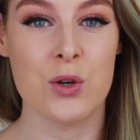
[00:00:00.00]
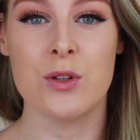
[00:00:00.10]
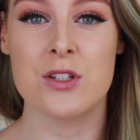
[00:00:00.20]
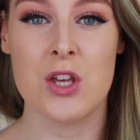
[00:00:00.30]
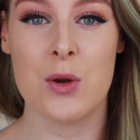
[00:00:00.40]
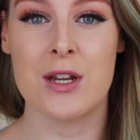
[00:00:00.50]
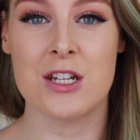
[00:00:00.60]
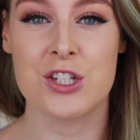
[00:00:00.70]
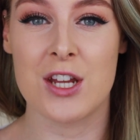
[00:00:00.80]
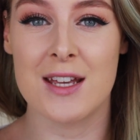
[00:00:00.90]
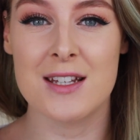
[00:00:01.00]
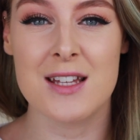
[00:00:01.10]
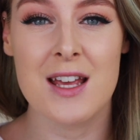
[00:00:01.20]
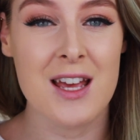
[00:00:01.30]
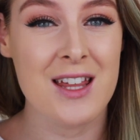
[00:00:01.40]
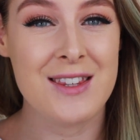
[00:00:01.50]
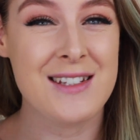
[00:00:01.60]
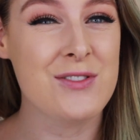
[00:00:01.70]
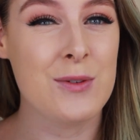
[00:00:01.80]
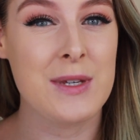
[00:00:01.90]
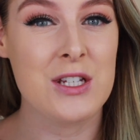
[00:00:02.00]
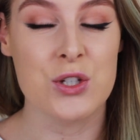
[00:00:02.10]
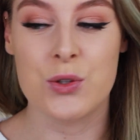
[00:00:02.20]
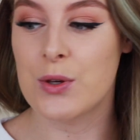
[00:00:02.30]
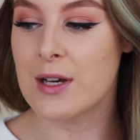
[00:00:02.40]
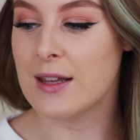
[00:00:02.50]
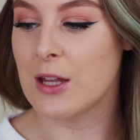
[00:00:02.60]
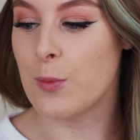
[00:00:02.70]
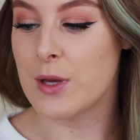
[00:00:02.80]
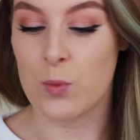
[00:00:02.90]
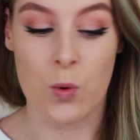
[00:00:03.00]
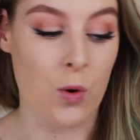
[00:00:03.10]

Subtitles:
cooler tone and shade, these for me do look a little bit